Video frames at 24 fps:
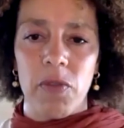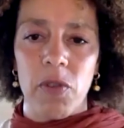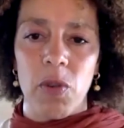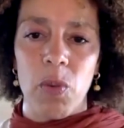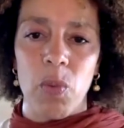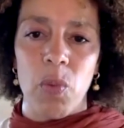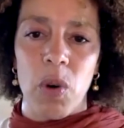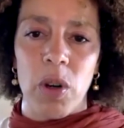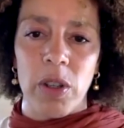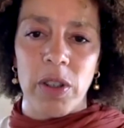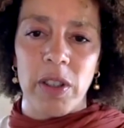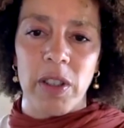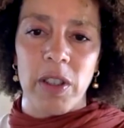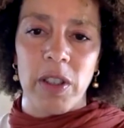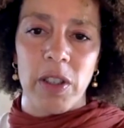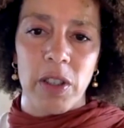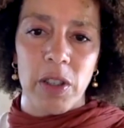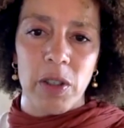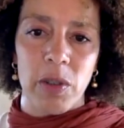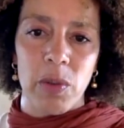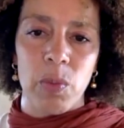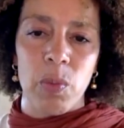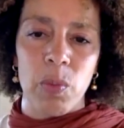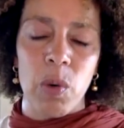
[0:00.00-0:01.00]
what
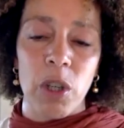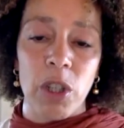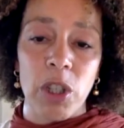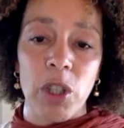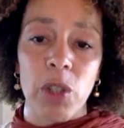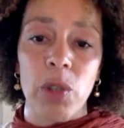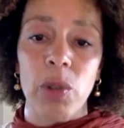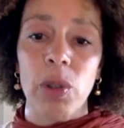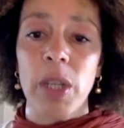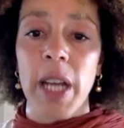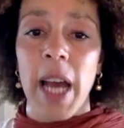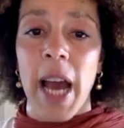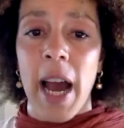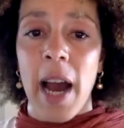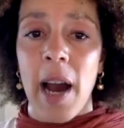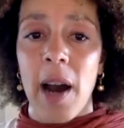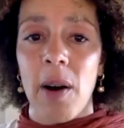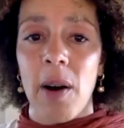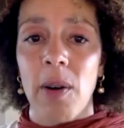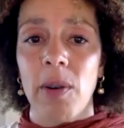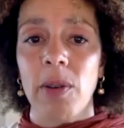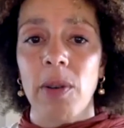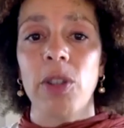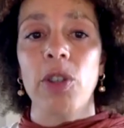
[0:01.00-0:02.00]
you're
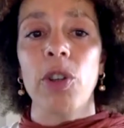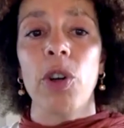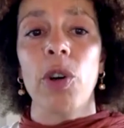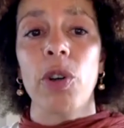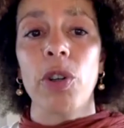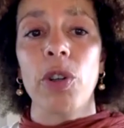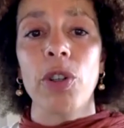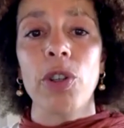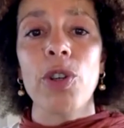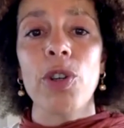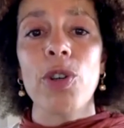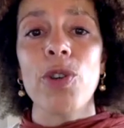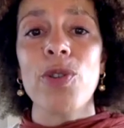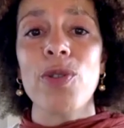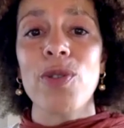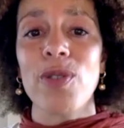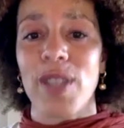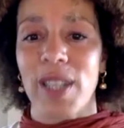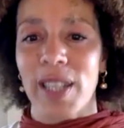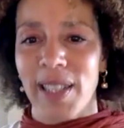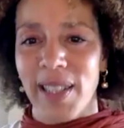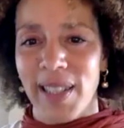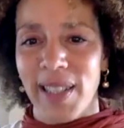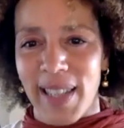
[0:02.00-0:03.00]
now, your new
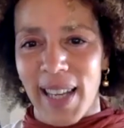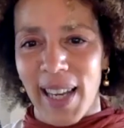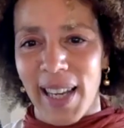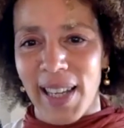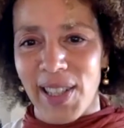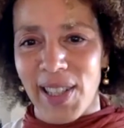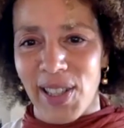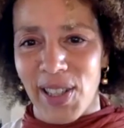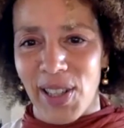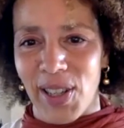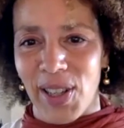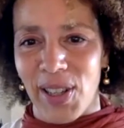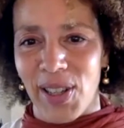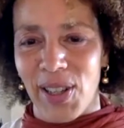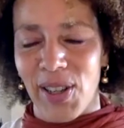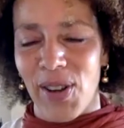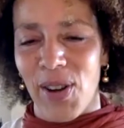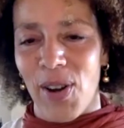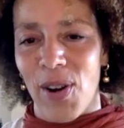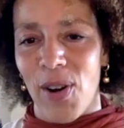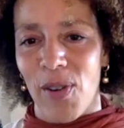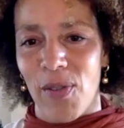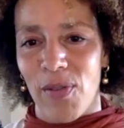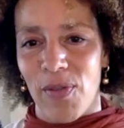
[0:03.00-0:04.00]
sensation
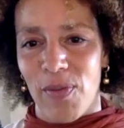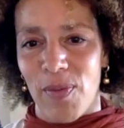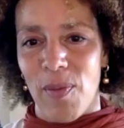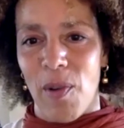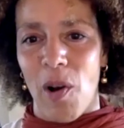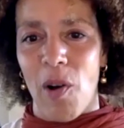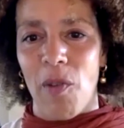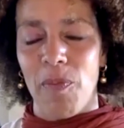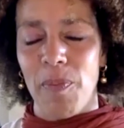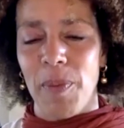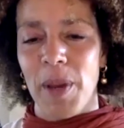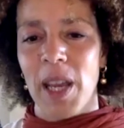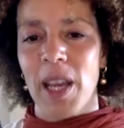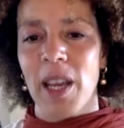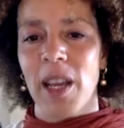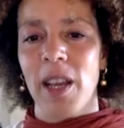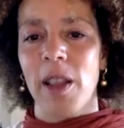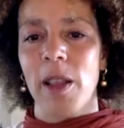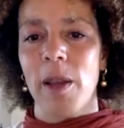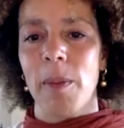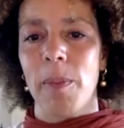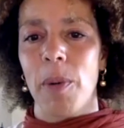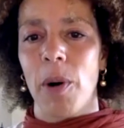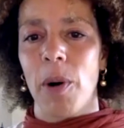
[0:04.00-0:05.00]
of being in
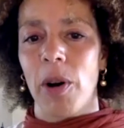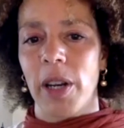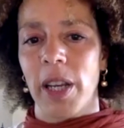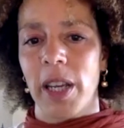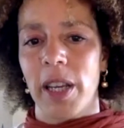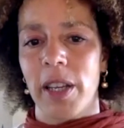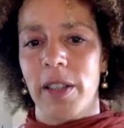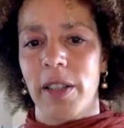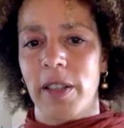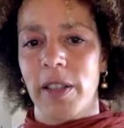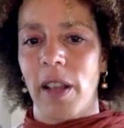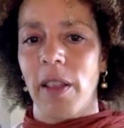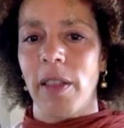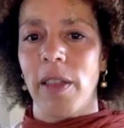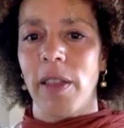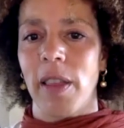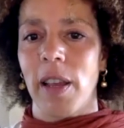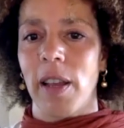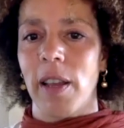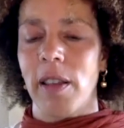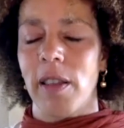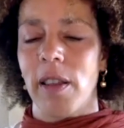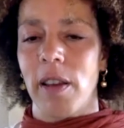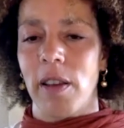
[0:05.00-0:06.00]
the body is
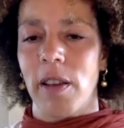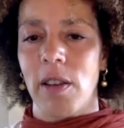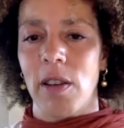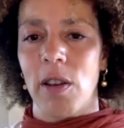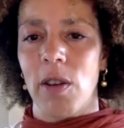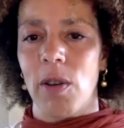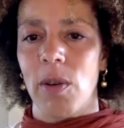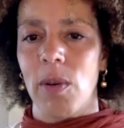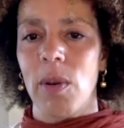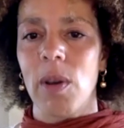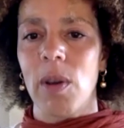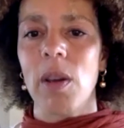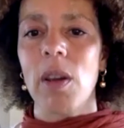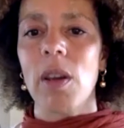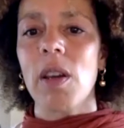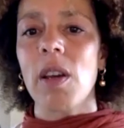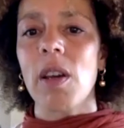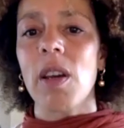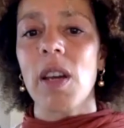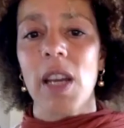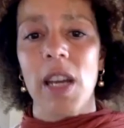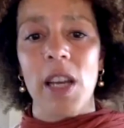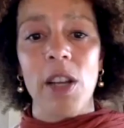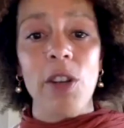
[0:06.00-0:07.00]
something that you
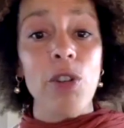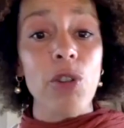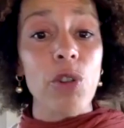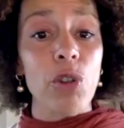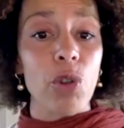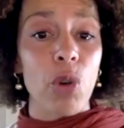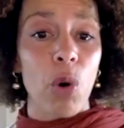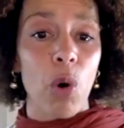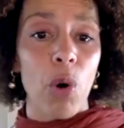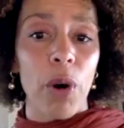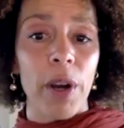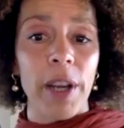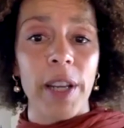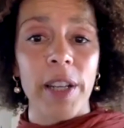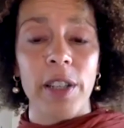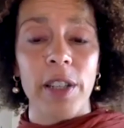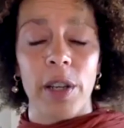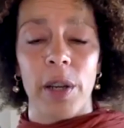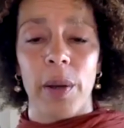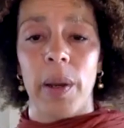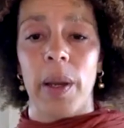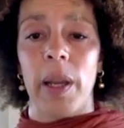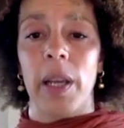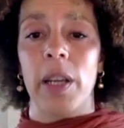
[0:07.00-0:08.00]
enjoy
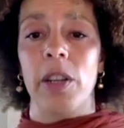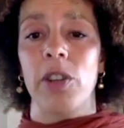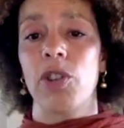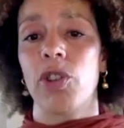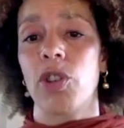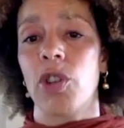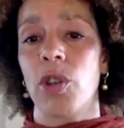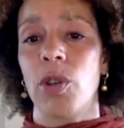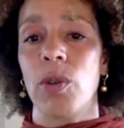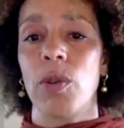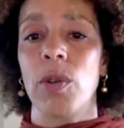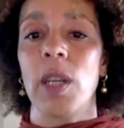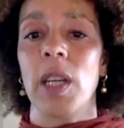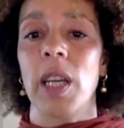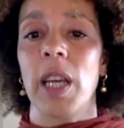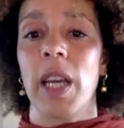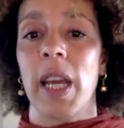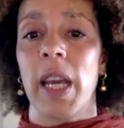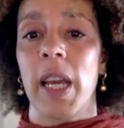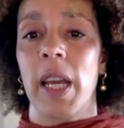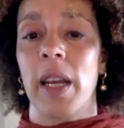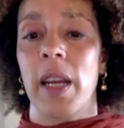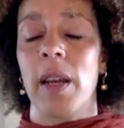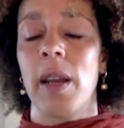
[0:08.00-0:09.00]
doing, tuning
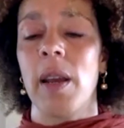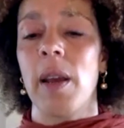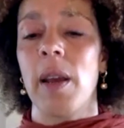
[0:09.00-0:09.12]
in,